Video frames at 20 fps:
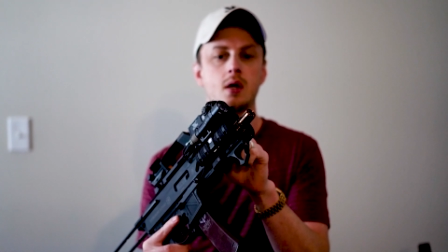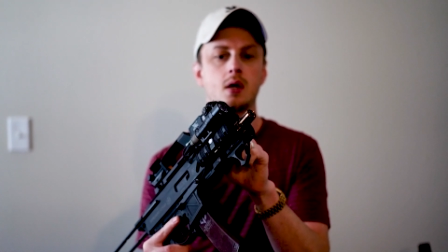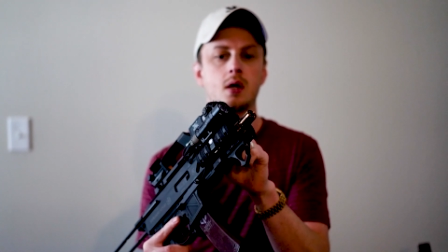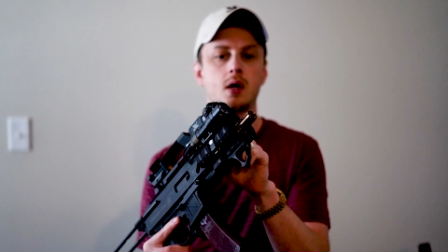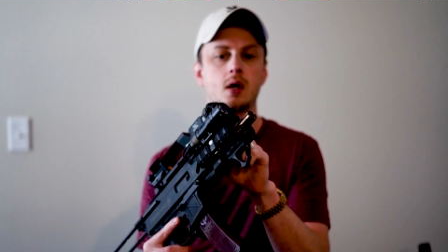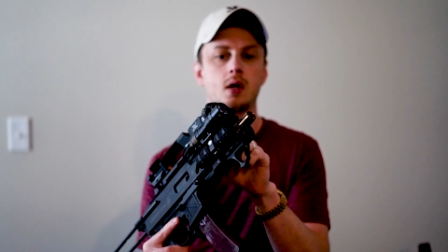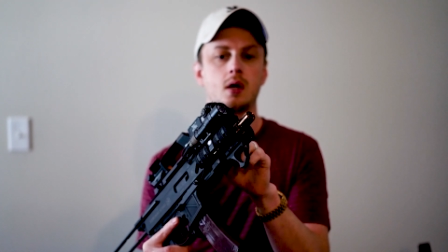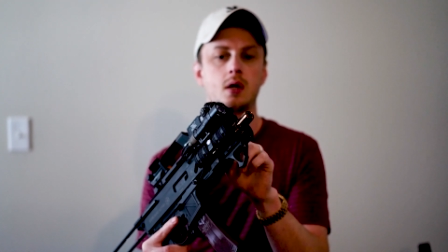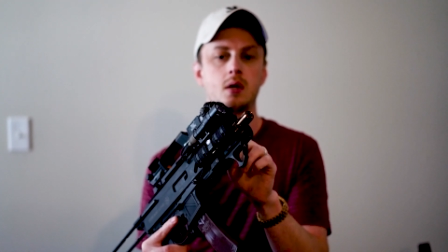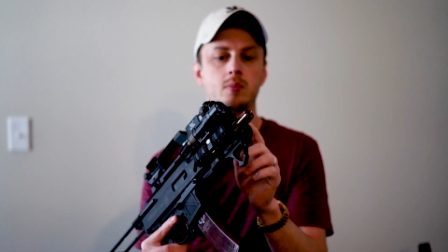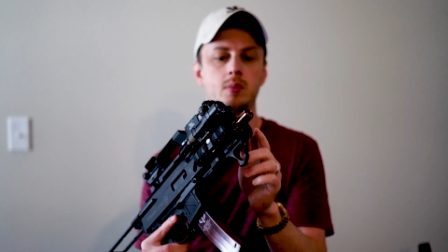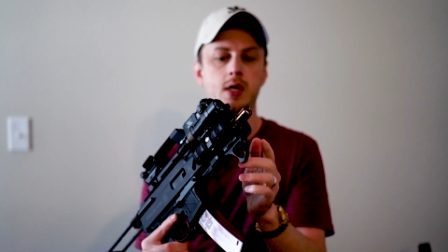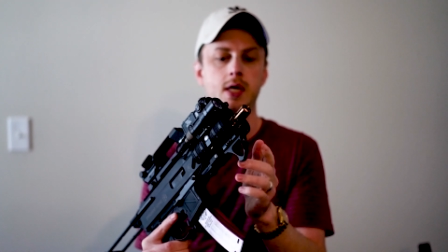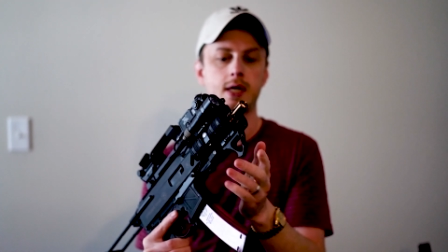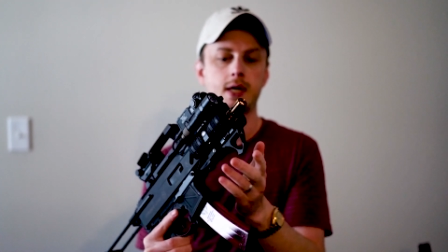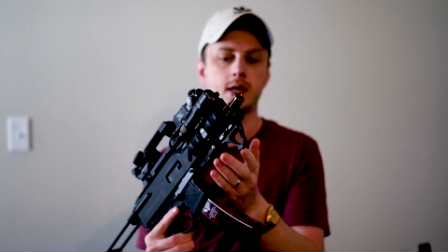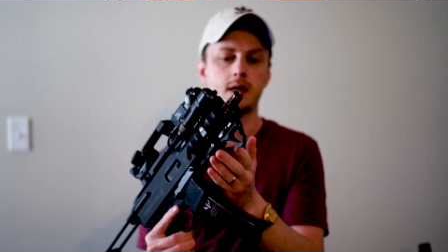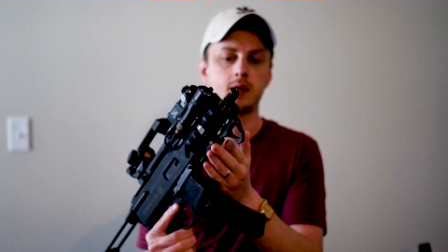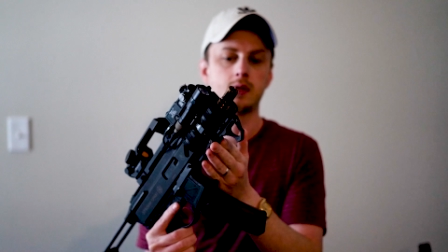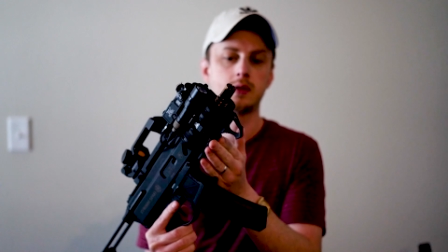I
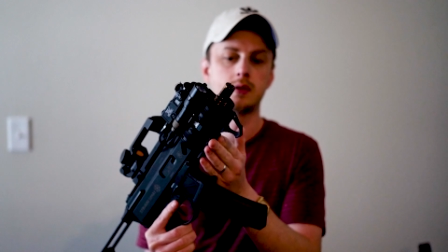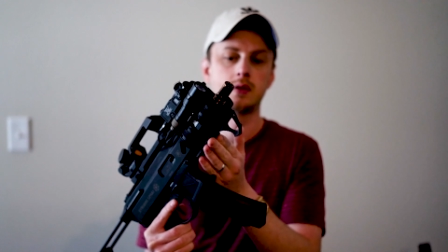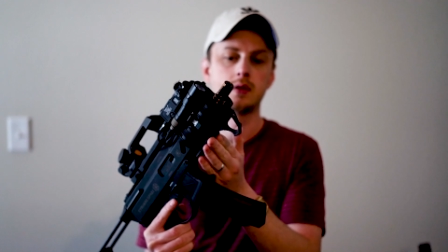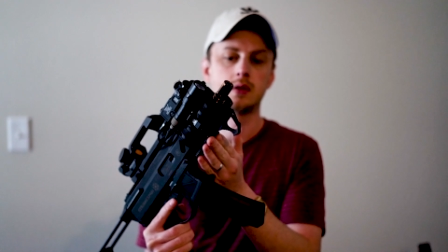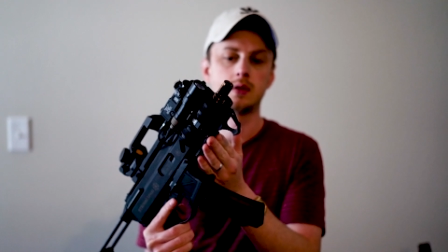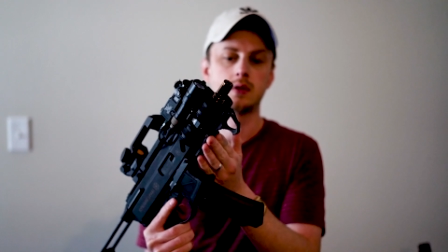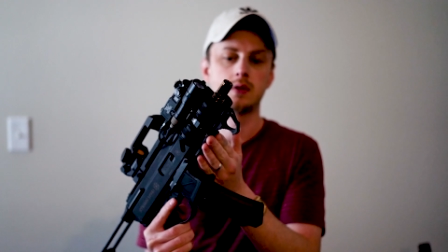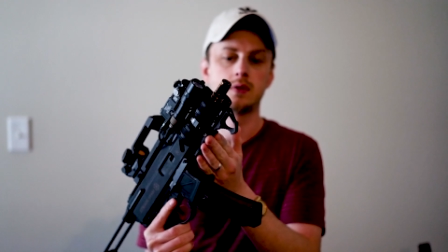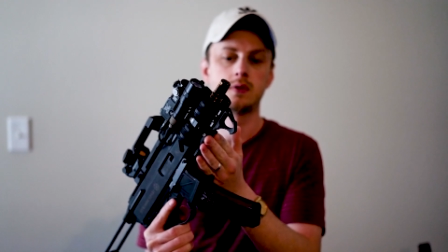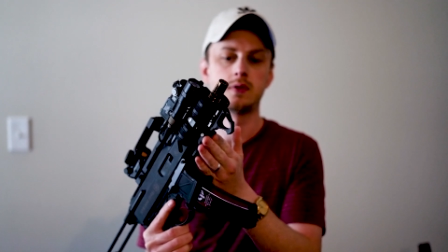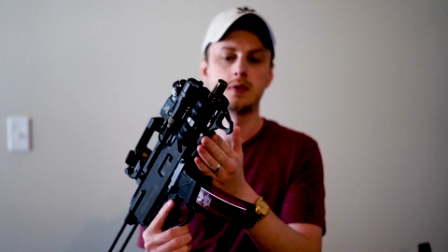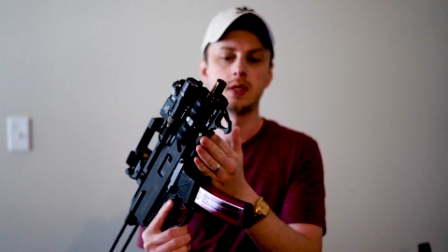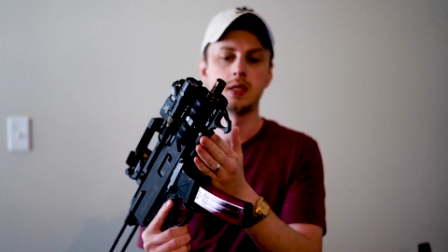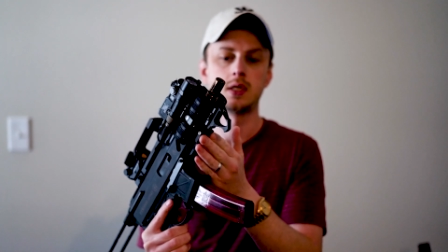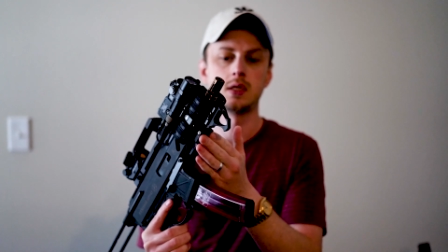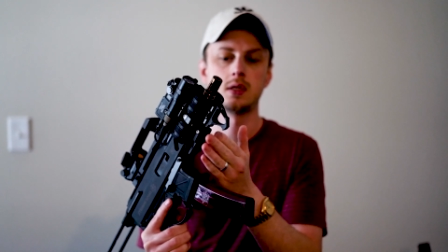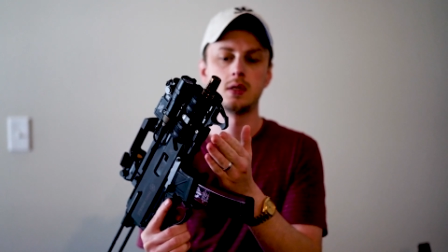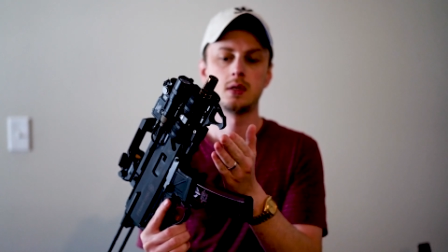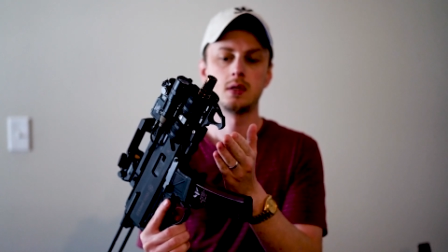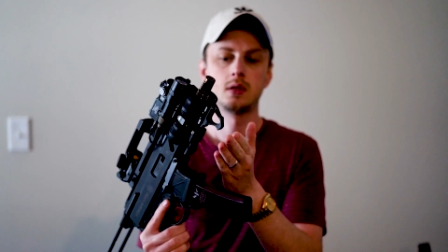added
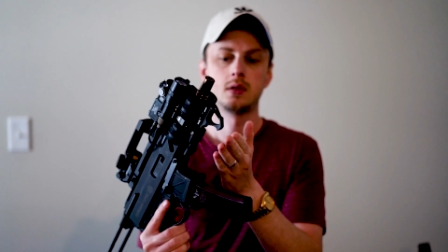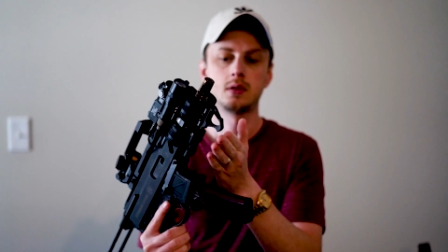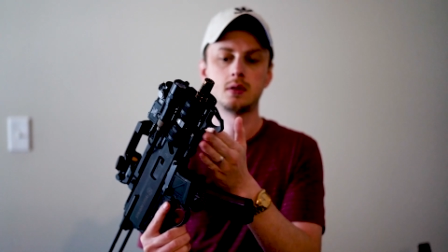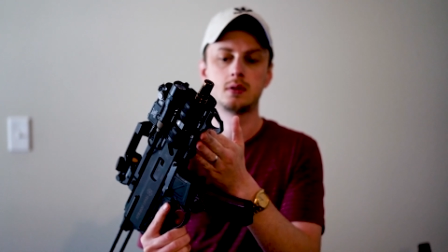the